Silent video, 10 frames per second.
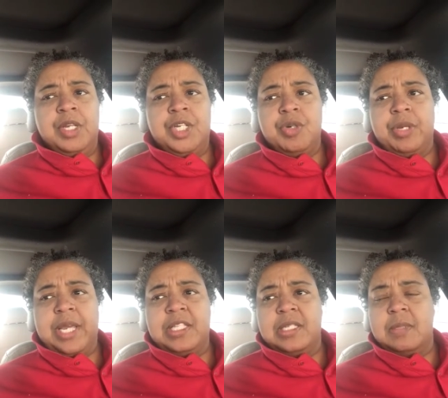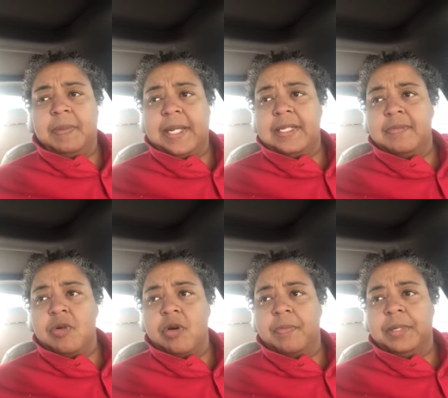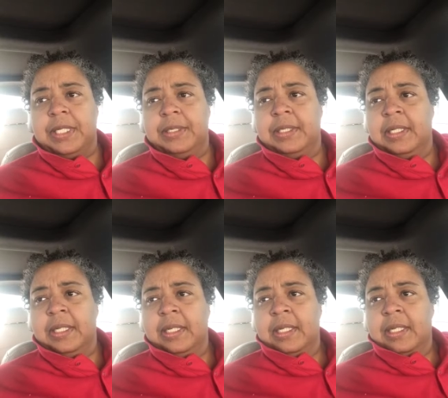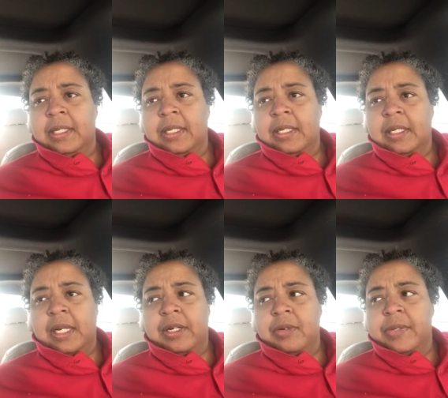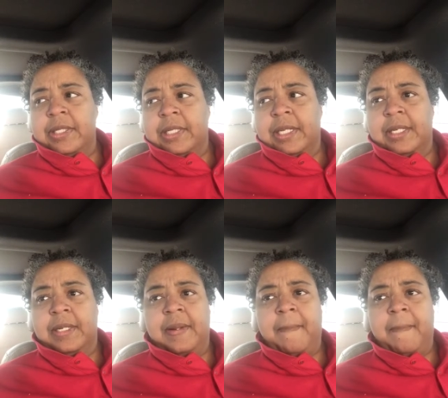showcase this place more. But I know one thing.